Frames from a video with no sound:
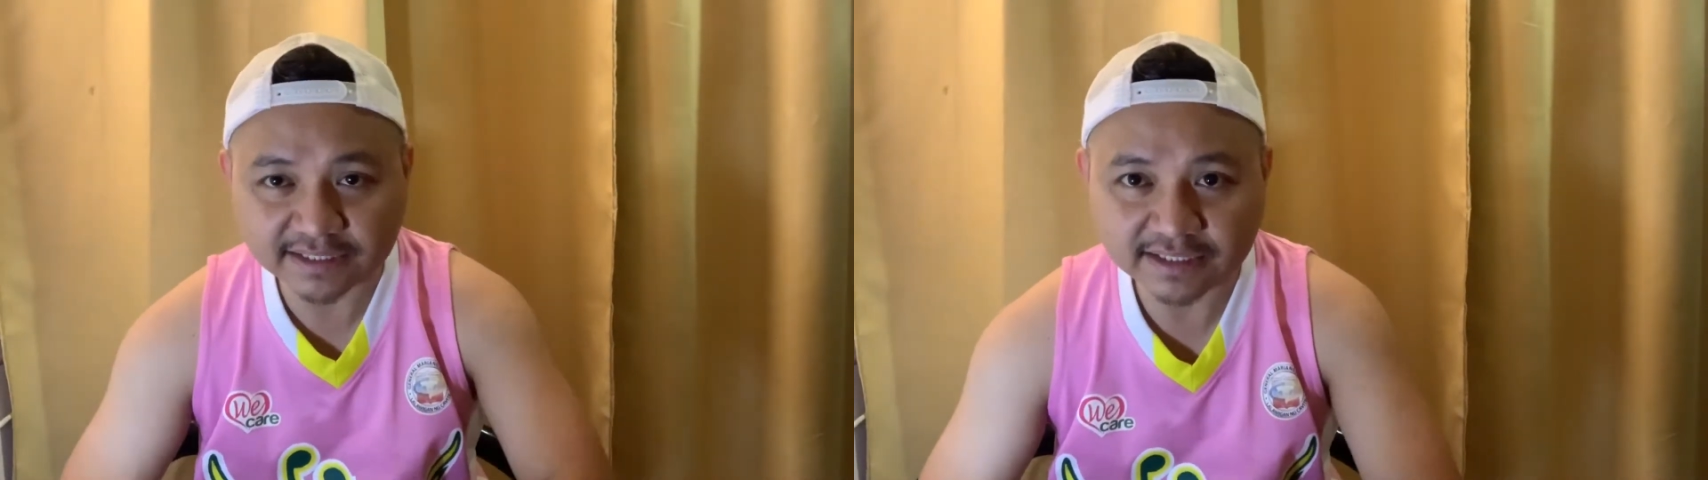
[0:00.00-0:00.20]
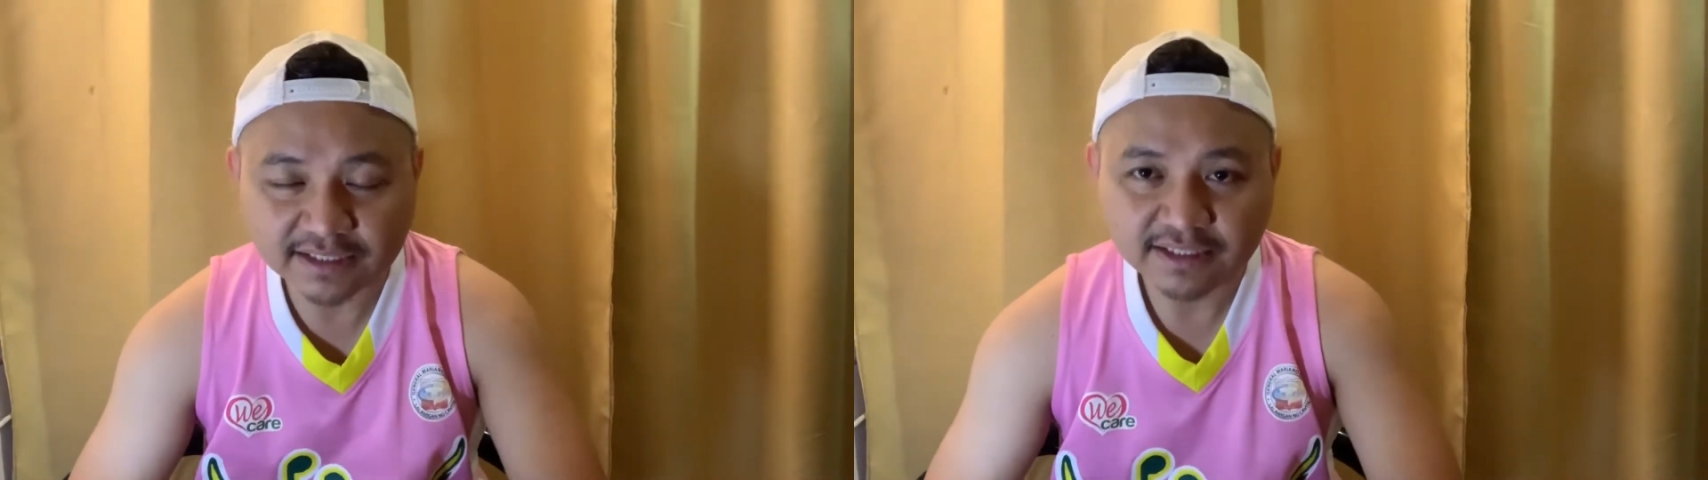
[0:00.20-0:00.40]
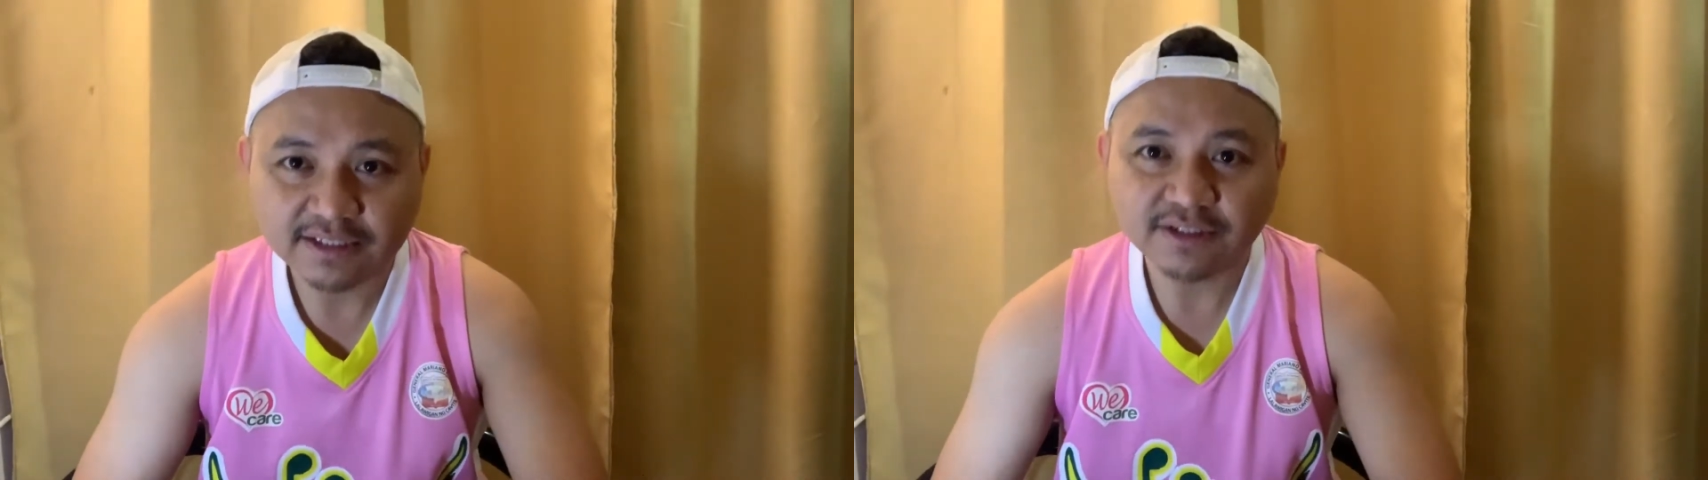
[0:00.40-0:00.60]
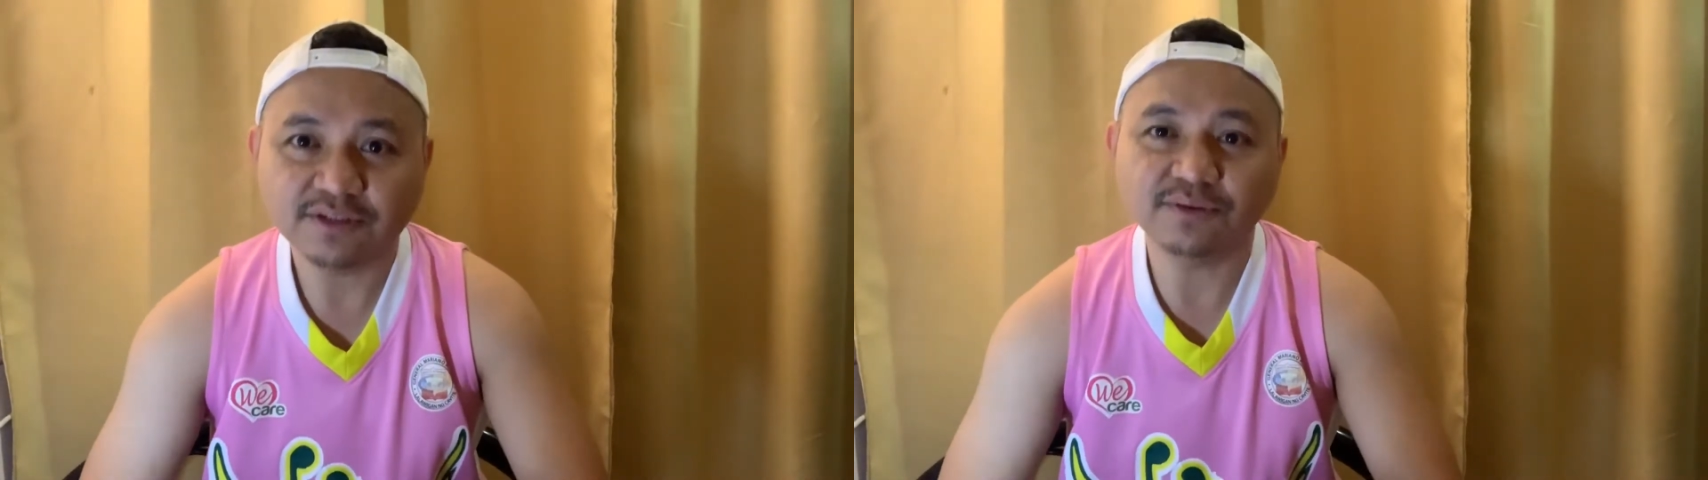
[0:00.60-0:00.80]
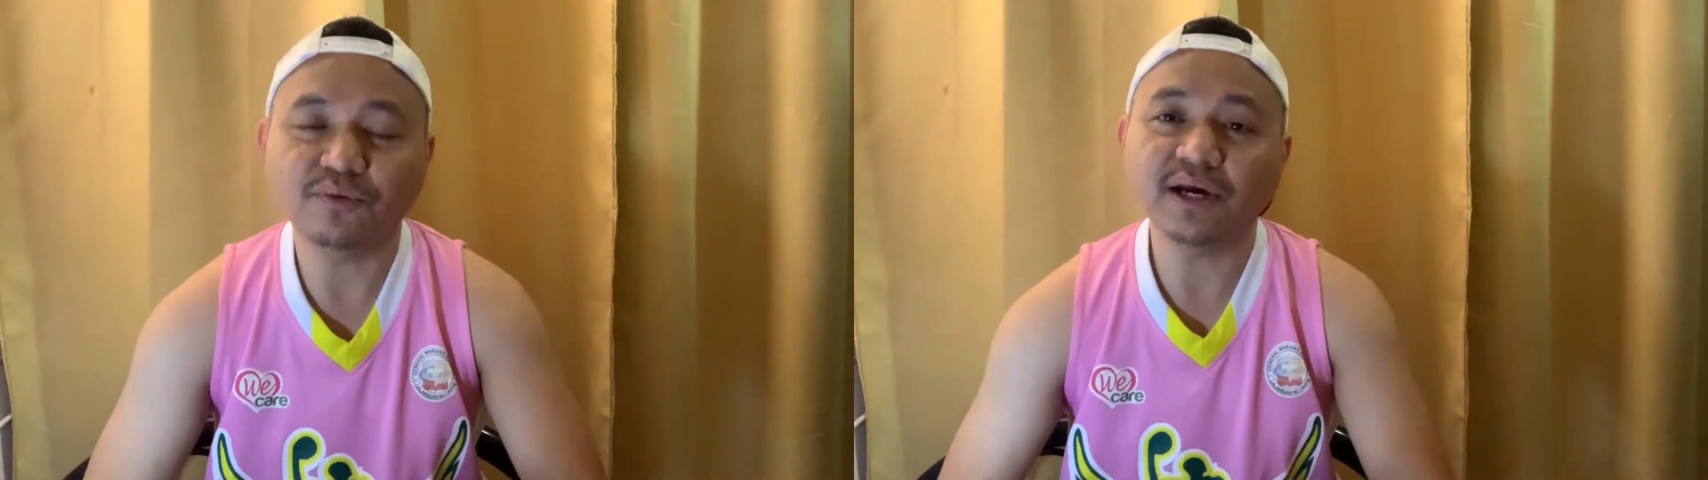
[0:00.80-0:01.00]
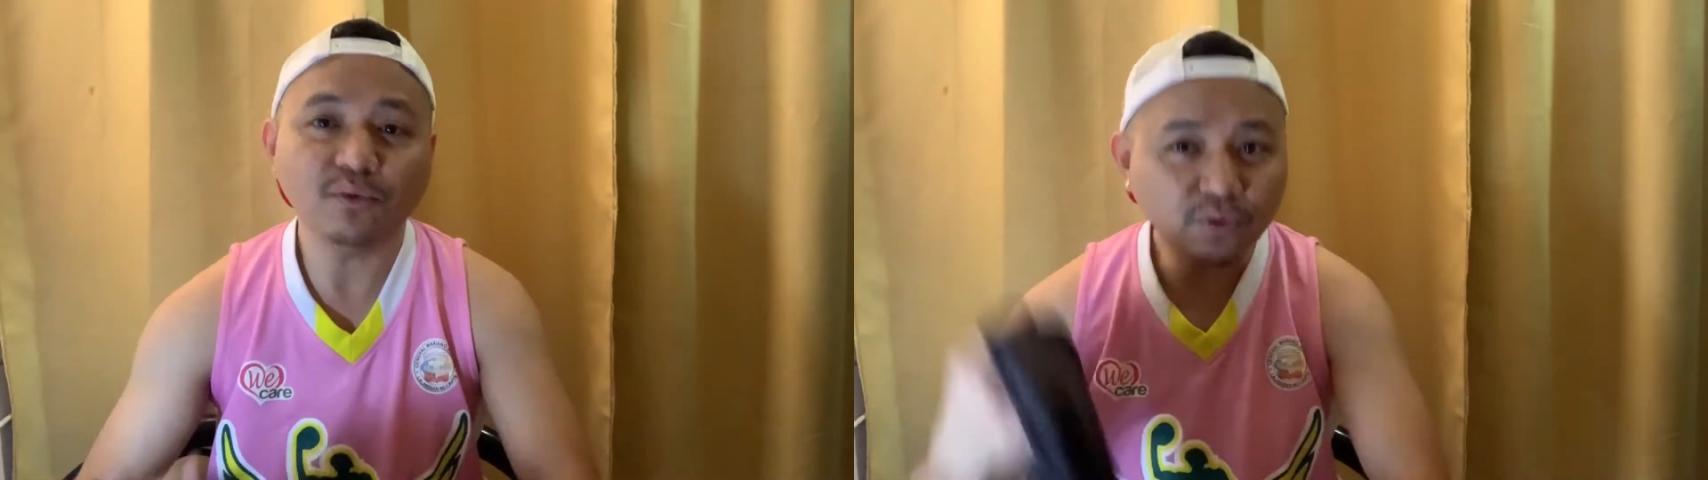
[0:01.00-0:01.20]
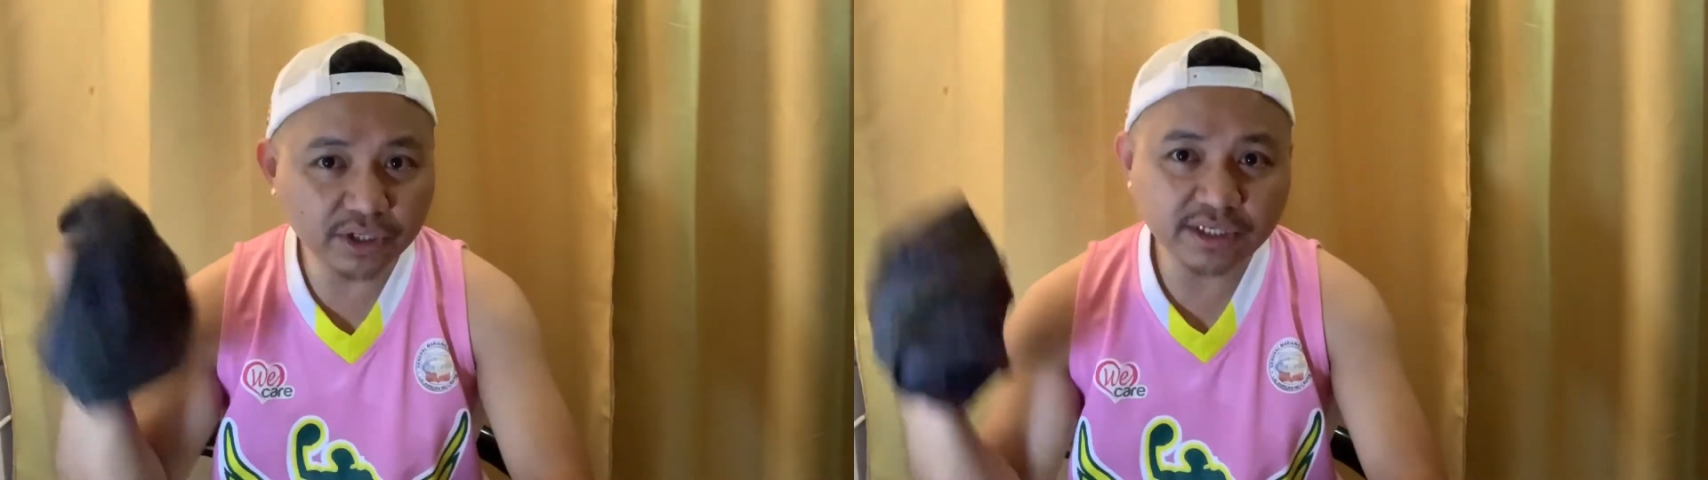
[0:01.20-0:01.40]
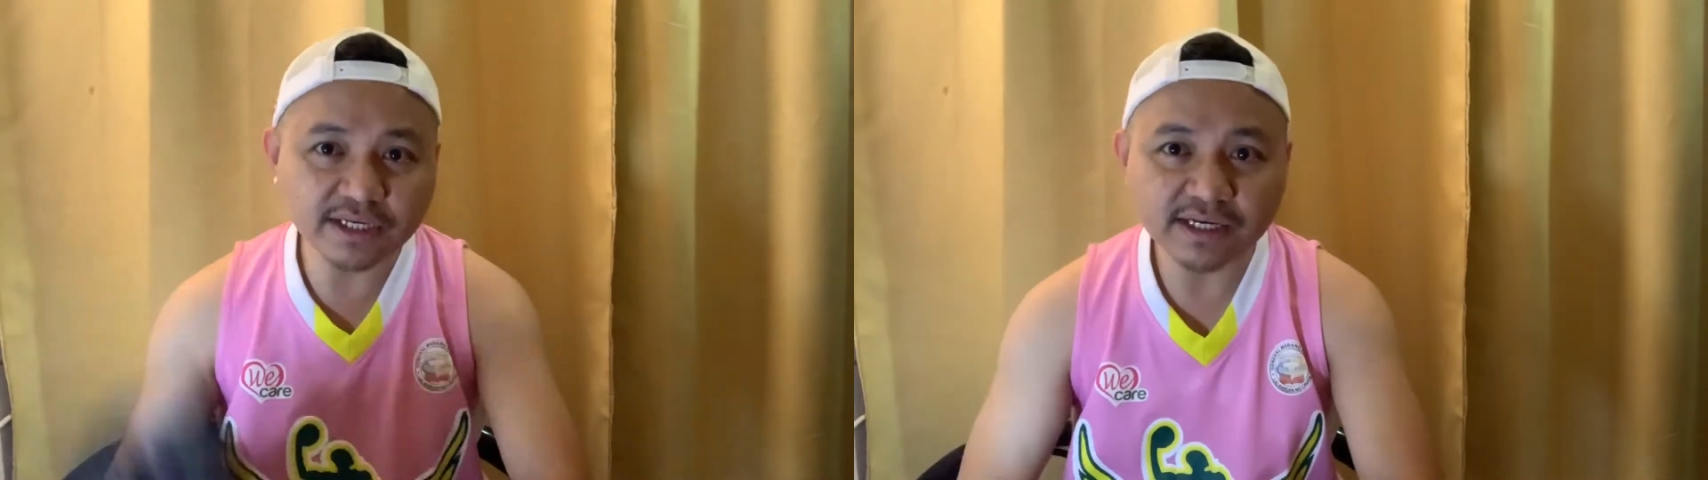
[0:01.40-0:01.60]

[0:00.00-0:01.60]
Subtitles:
So, while working